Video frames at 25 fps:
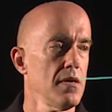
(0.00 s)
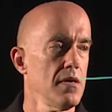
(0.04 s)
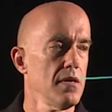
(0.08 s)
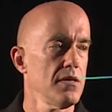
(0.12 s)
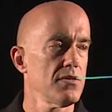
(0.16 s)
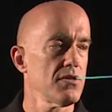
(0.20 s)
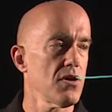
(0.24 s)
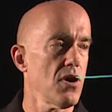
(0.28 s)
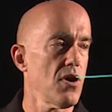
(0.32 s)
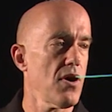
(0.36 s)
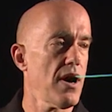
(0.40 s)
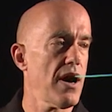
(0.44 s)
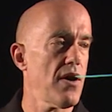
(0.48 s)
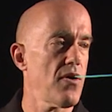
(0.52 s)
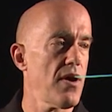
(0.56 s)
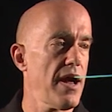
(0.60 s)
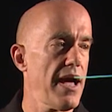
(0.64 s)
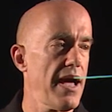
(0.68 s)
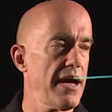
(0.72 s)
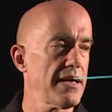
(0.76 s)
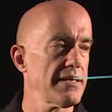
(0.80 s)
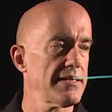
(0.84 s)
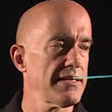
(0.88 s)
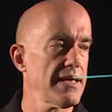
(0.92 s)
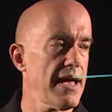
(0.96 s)
So our
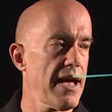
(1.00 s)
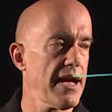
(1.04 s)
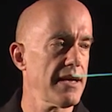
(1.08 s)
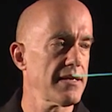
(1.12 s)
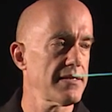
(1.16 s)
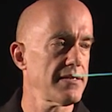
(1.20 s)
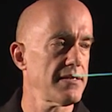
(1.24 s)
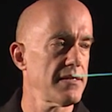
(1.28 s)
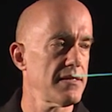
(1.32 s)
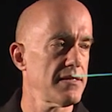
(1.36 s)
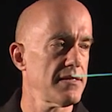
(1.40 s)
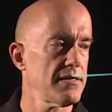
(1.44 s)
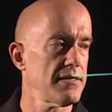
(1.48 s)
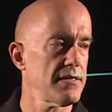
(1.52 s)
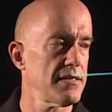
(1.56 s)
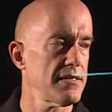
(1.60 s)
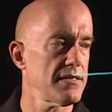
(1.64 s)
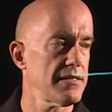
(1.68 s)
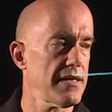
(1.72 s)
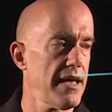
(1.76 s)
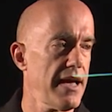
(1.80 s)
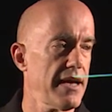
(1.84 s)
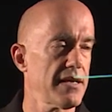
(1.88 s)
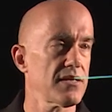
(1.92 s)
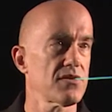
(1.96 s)
x-axis is
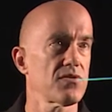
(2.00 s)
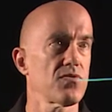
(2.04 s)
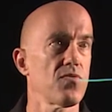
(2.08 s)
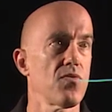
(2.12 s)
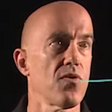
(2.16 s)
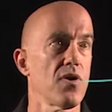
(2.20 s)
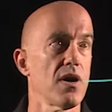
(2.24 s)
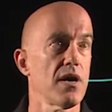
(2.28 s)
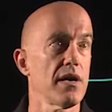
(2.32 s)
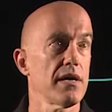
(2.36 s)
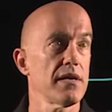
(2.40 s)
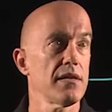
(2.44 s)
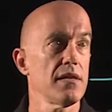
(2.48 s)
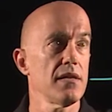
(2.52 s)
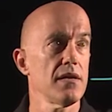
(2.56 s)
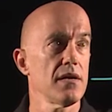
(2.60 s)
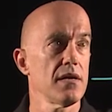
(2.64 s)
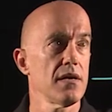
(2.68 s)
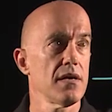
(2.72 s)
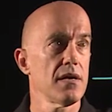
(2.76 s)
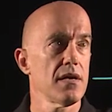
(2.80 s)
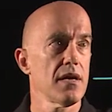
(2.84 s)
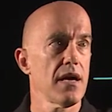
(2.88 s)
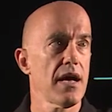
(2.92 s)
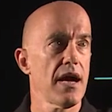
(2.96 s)
x1,
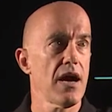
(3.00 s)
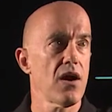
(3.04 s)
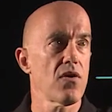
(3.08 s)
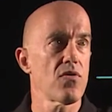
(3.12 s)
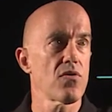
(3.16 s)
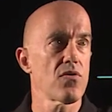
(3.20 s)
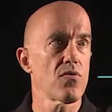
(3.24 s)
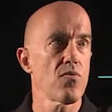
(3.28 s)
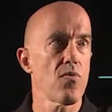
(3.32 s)
our